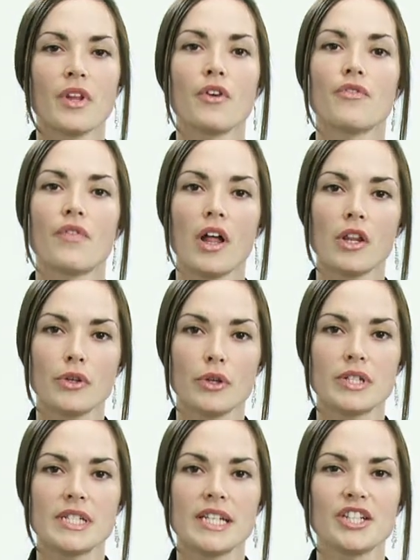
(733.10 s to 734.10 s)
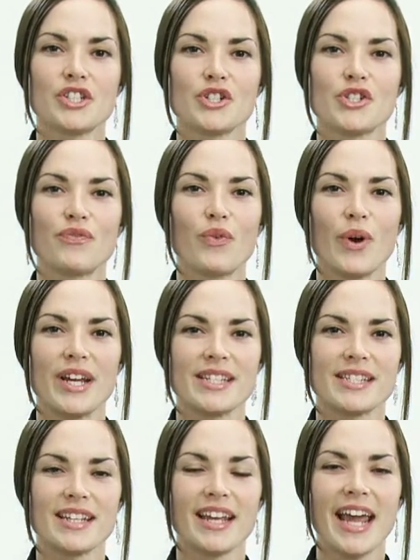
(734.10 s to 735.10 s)
Follow your teacher's
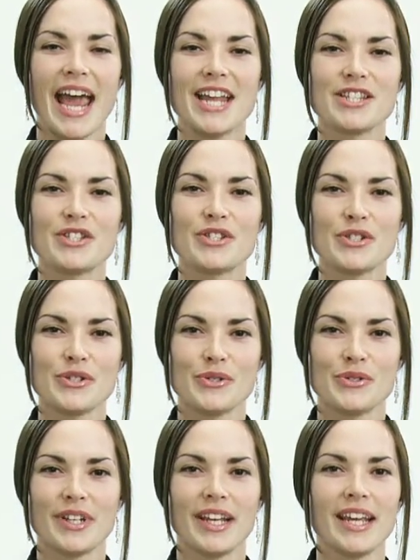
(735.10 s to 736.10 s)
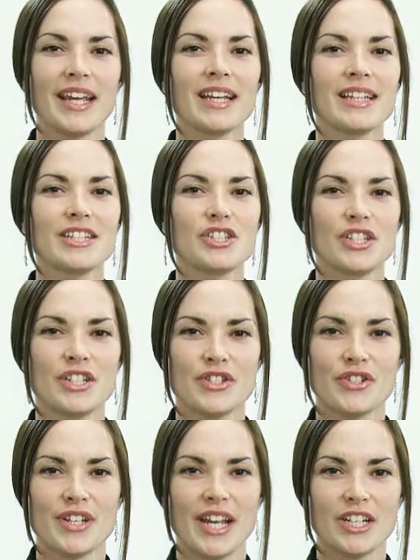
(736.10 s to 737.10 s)
voice, and soon English
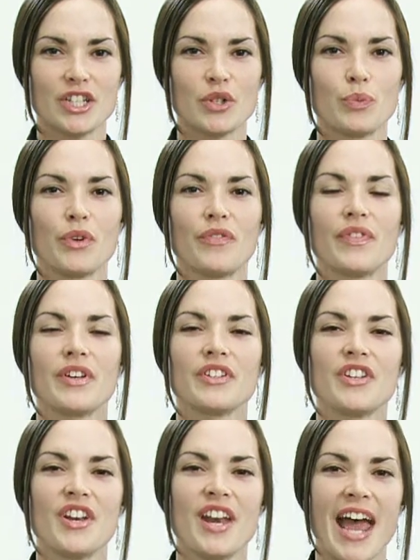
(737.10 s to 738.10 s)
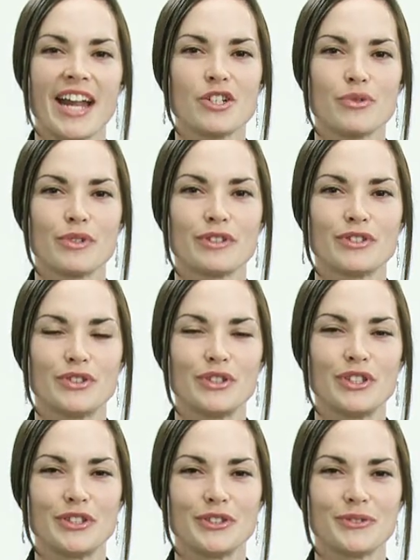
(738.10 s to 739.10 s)
intonation will feel natural to
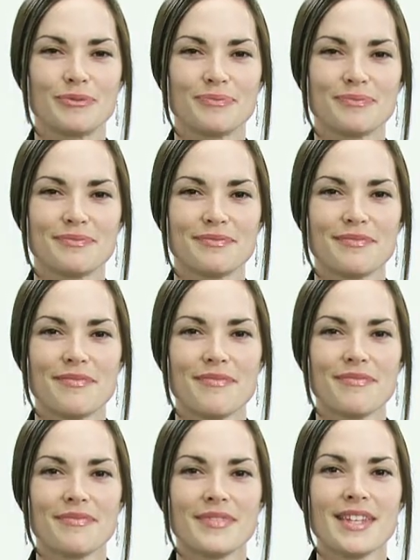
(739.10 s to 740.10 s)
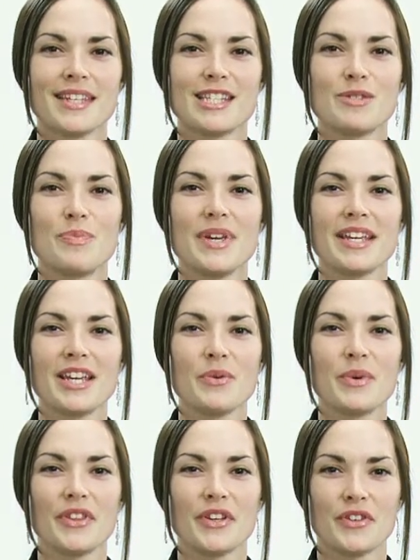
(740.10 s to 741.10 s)
you. Speaking
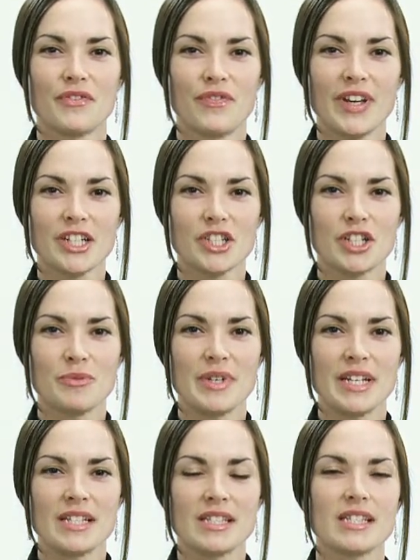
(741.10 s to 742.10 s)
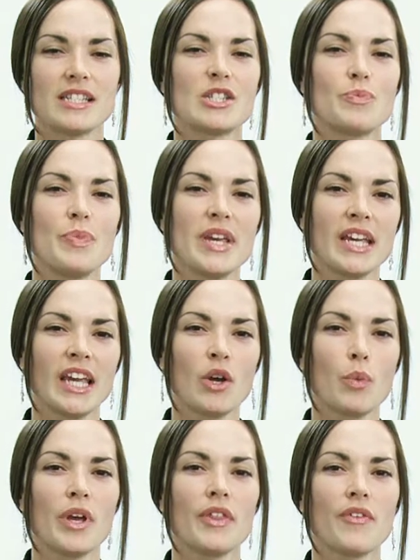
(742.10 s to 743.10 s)
with conviction means speaking
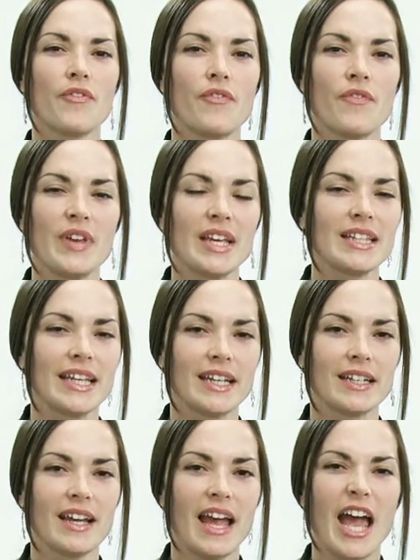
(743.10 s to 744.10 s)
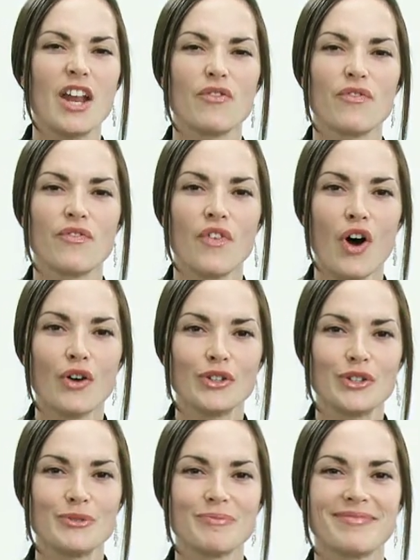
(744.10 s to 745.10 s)
with feeling and
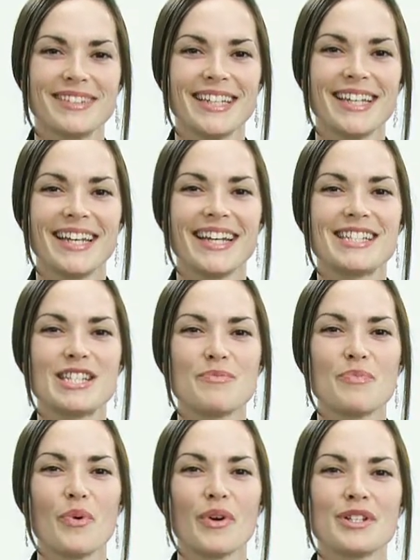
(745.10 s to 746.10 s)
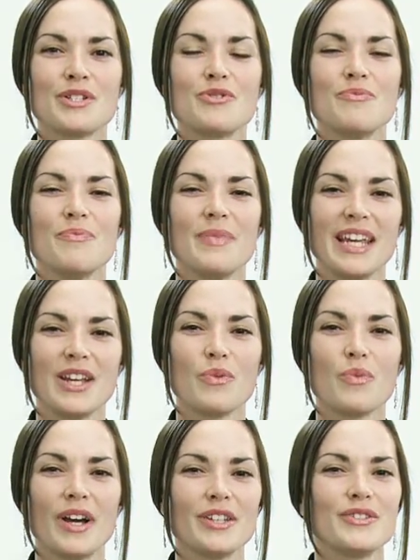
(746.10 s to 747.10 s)
volume. It's important to mean
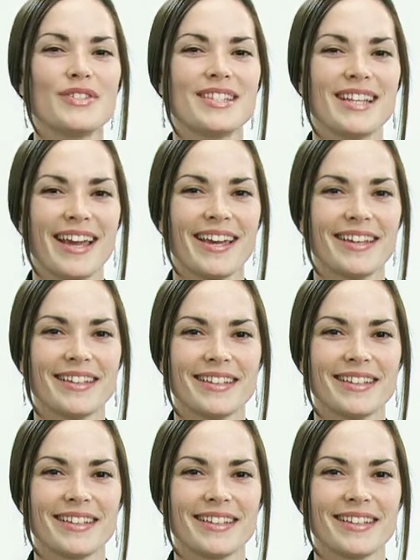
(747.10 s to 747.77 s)
what you say.